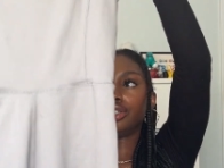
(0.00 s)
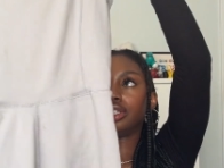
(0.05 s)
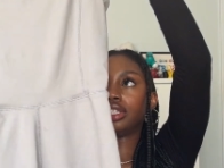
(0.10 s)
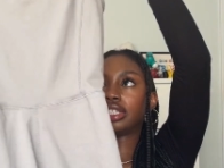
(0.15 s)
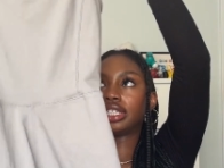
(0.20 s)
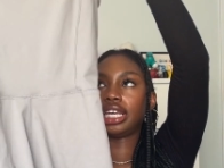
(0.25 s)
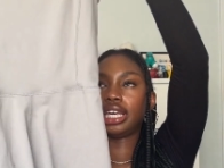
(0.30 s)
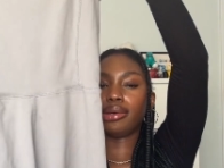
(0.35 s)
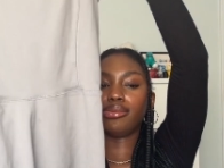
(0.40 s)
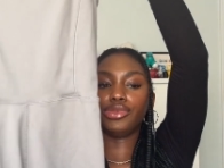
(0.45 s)

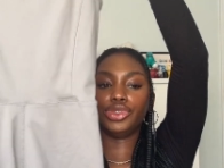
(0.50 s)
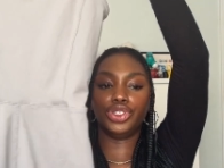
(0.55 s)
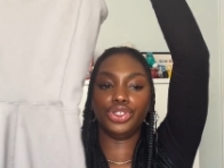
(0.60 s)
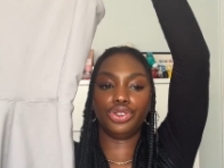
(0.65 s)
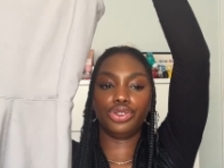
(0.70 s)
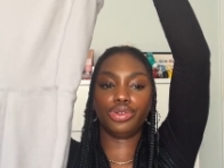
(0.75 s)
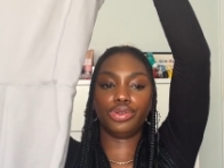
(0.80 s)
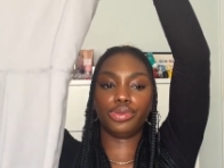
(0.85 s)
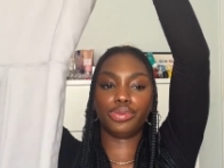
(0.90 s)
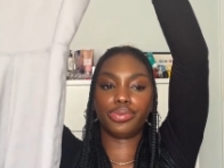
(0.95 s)
skin
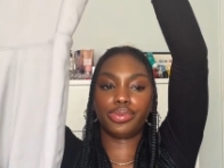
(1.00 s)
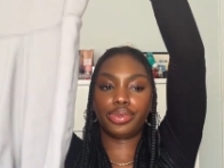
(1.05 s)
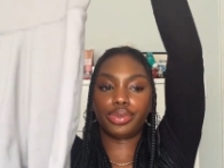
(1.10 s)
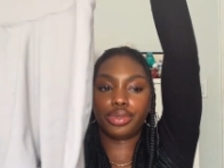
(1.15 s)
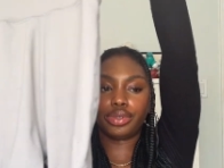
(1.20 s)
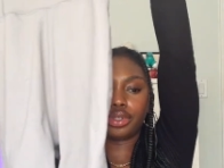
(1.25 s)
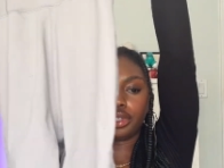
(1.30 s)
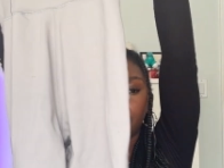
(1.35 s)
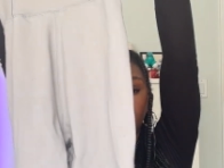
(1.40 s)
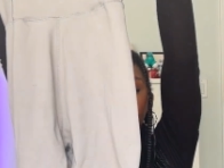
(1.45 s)
dupe.
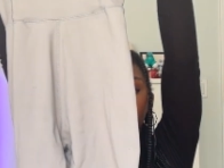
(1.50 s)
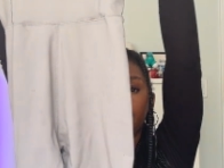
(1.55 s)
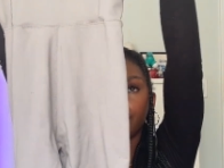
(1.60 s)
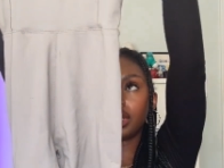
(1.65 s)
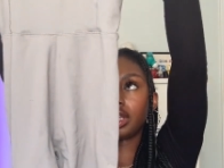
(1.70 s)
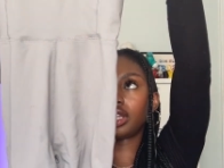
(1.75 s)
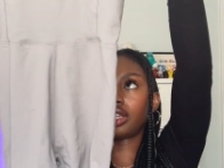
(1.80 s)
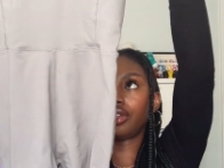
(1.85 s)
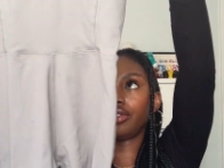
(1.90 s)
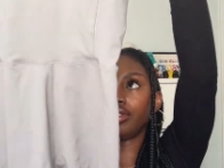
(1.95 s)

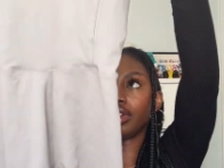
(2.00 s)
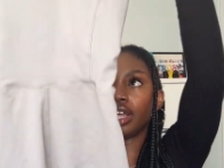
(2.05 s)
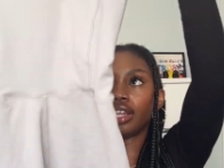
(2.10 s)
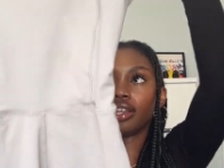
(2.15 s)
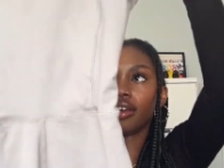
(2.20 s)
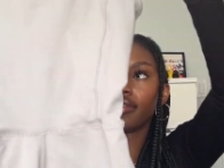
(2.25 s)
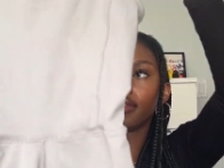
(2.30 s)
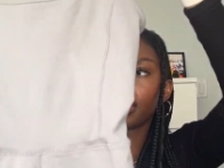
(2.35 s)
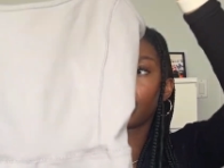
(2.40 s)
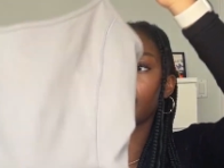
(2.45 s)
Really cute. I
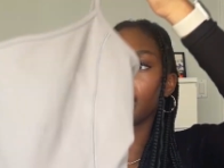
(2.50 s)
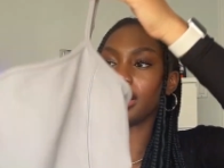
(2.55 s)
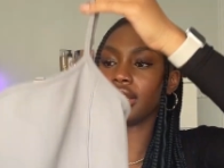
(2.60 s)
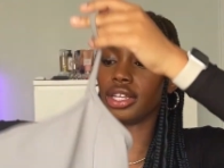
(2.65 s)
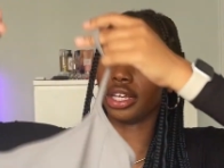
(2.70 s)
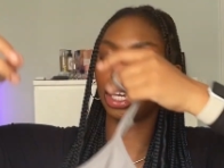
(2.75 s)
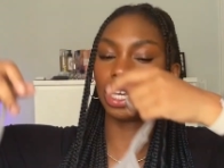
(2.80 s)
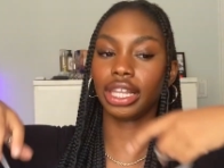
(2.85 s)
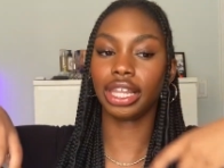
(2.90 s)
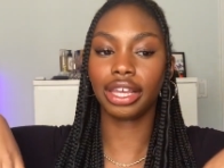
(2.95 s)
love the color.
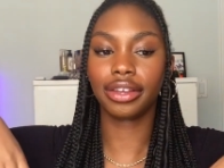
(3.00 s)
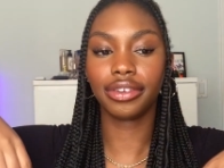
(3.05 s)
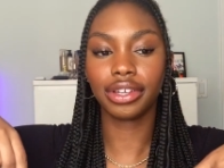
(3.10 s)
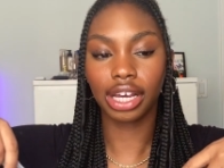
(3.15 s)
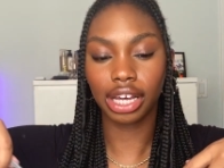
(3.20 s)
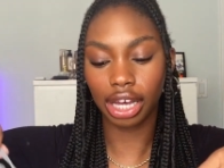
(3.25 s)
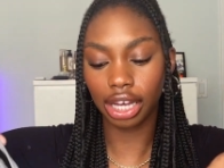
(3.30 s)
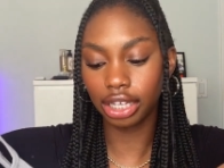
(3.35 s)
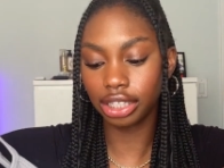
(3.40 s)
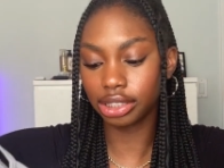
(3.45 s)
It like
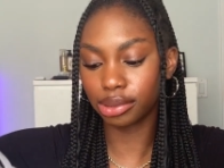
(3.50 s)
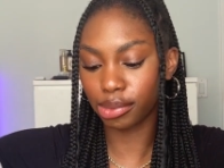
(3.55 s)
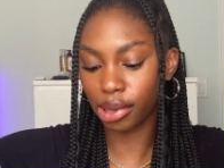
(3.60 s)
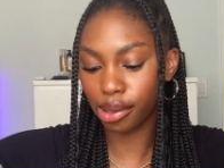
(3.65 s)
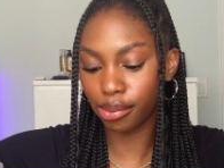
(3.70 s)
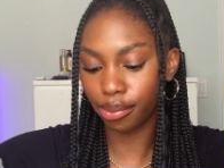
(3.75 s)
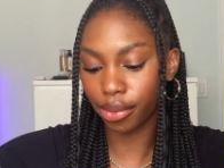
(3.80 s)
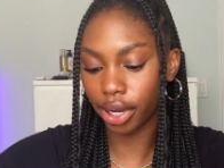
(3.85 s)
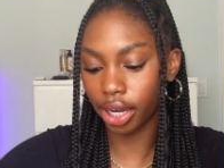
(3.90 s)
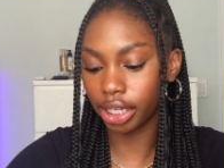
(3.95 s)
hugs my
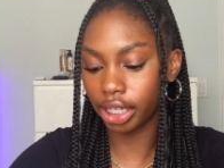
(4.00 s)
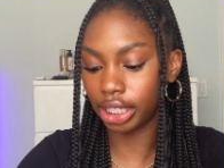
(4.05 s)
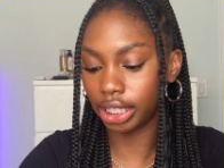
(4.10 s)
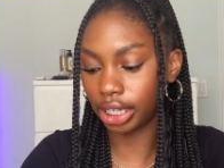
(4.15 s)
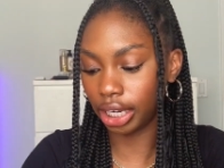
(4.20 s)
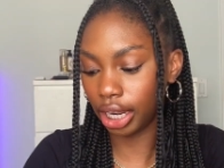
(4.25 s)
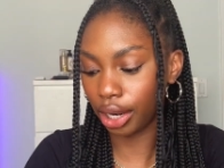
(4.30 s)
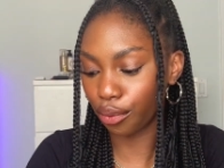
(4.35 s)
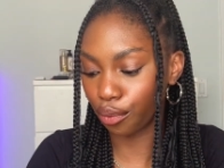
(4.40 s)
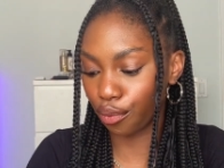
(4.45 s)
body
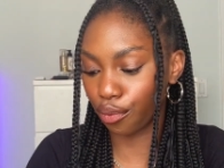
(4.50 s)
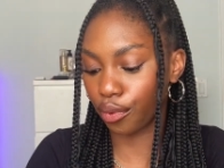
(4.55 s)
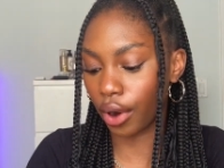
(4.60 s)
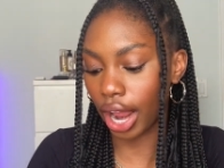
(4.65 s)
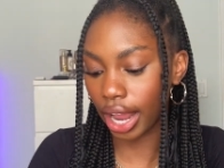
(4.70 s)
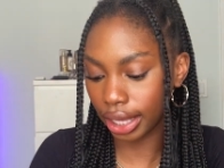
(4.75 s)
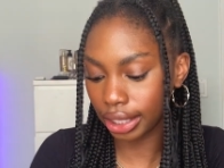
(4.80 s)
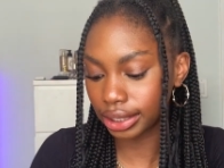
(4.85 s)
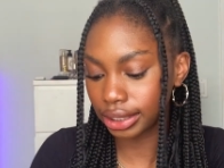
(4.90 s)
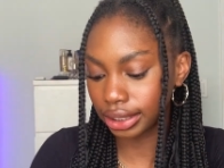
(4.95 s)

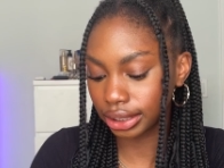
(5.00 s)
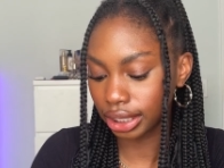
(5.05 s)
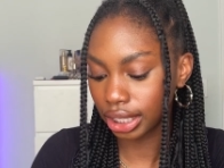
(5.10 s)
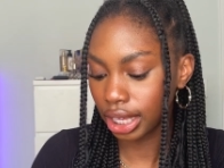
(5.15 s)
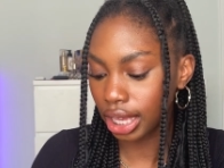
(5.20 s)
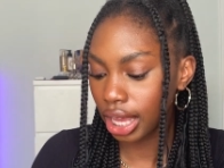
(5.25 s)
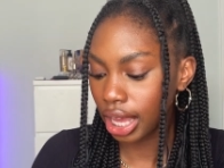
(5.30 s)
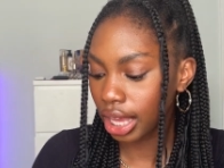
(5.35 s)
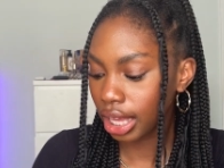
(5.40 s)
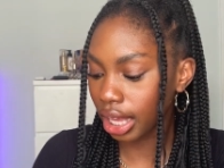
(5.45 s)
right.
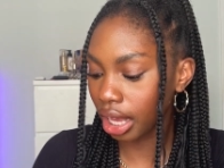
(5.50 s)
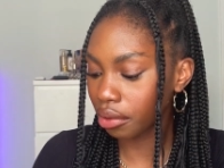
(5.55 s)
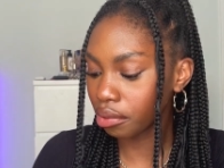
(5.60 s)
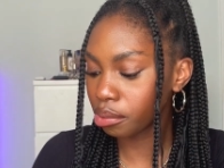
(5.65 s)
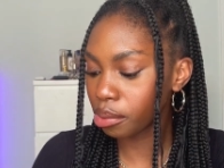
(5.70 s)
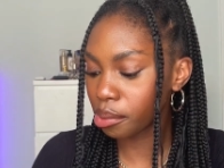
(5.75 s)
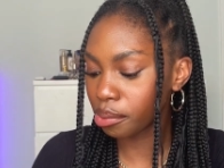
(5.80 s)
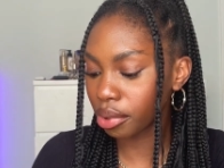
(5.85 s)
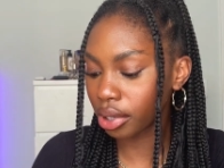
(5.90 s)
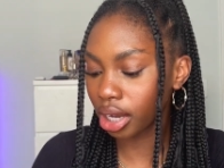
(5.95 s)
Can't
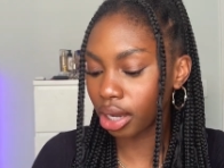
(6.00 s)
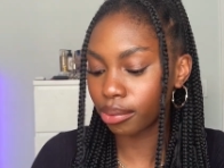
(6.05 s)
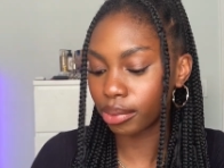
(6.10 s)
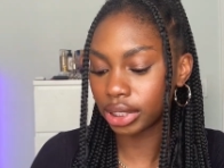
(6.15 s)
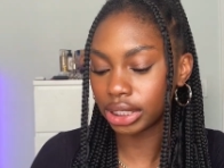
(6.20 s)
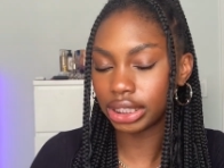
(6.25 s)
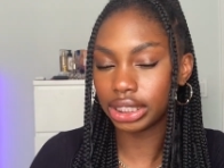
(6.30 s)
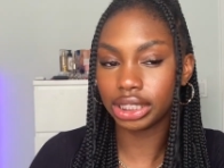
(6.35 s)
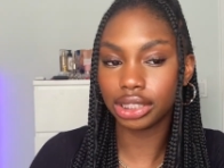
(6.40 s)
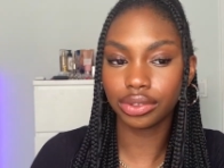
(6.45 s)
remember how
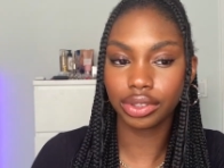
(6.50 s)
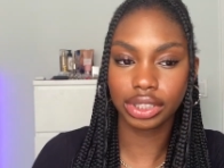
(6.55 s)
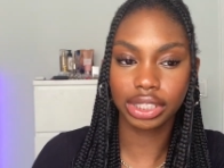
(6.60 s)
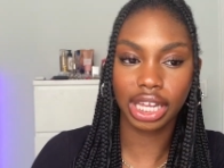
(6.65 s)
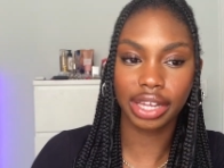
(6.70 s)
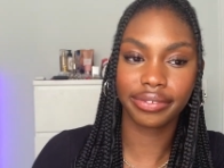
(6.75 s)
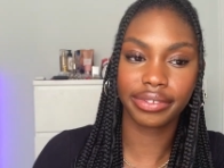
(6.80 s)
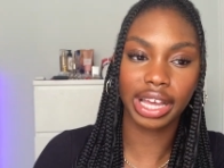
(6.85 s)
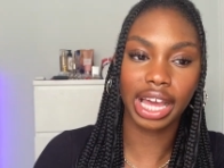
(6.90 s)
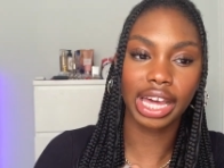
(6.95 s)
much this was.
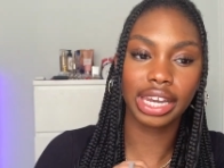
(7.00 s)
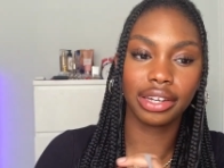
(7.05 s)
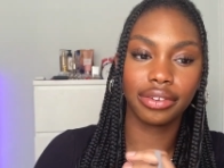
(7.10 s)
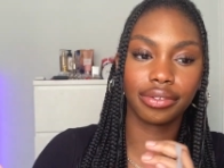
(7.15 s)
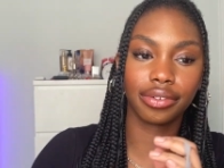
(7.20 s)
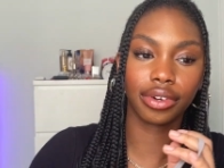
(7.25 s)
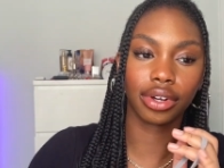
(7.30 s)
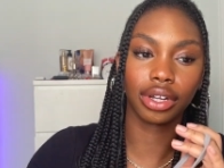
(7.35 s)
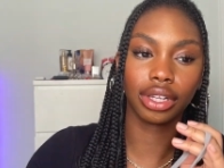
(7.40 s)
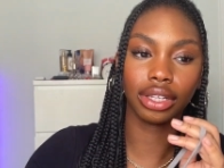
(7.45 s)
I've had it
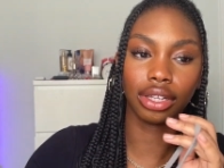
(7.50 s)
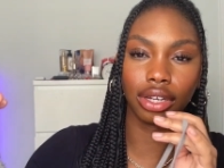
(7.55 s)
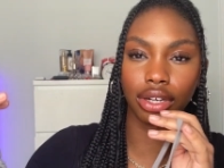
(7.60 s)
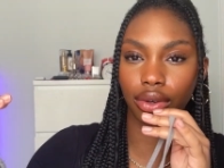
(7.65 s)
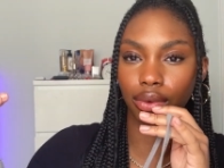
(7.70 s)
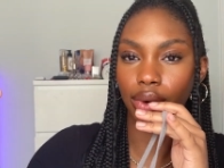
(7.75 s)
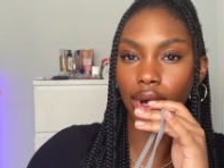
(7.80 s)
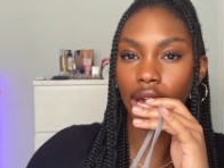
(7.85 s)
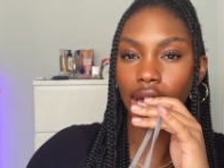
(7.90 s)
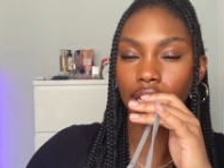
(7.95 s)
for a little
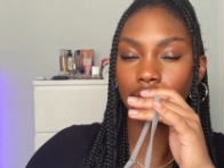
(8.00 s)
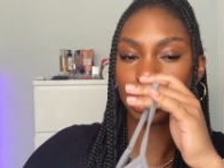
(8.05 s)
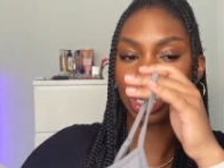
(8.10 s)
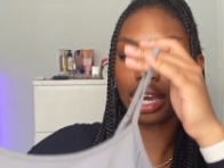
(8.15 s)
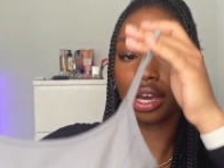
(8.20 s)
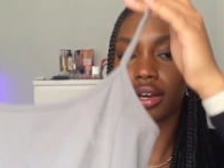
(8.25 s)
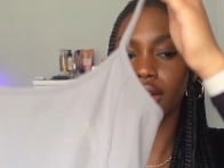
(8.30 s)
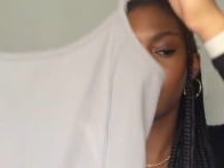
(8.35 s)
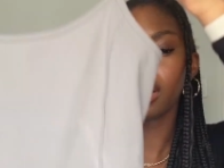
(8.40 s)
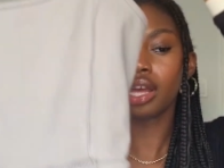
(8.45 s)
while
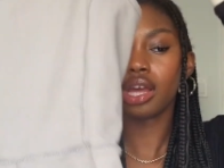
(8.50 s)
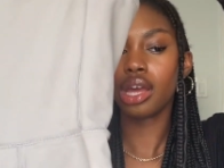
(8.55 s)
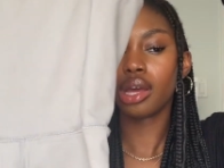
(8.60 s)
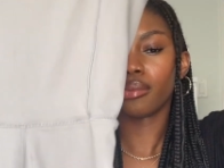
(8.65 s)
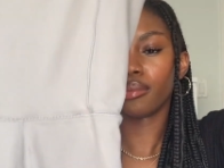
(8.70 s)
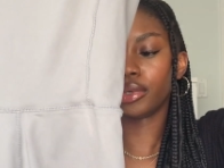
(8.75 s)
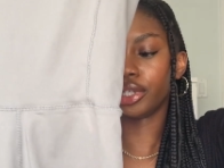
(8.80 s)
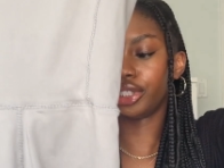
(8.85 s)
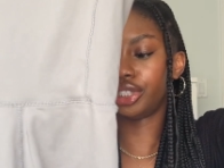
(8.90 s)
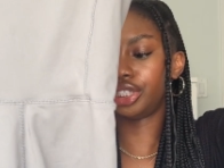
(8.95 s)
now,
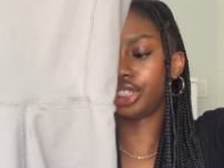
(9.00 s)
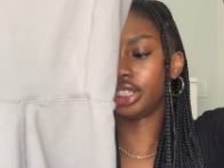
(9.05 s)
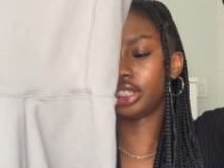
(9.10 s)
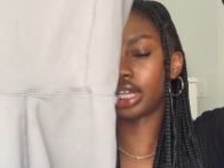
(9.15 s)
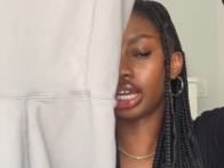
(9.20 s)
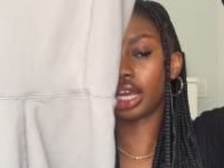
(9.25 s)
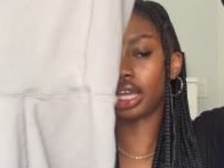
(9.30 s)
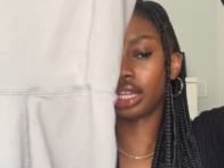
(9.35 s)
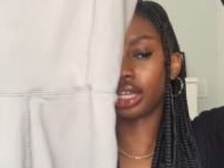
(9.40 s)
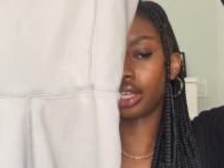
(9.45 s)
but she's
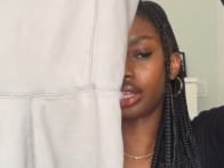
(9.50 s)
hella